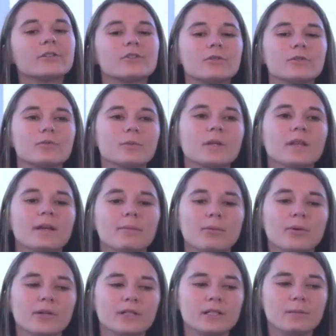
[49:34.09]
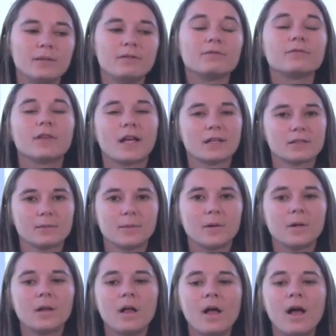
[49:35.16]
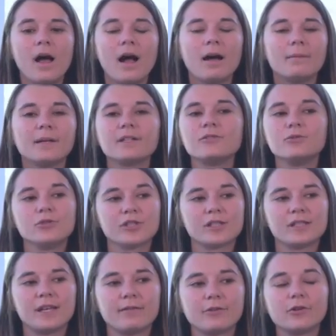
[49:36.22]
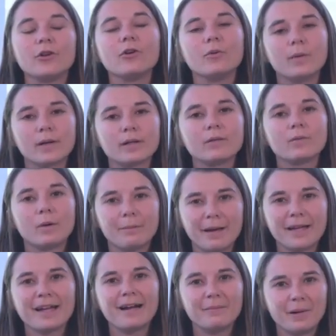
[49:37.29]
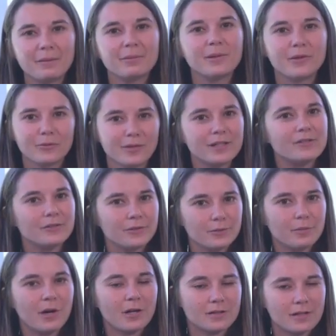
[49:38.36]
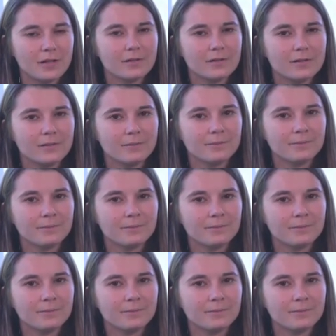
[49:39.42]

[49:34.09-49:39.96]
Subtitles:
So it's really important to be flexible because you just never know what might come up in the research process.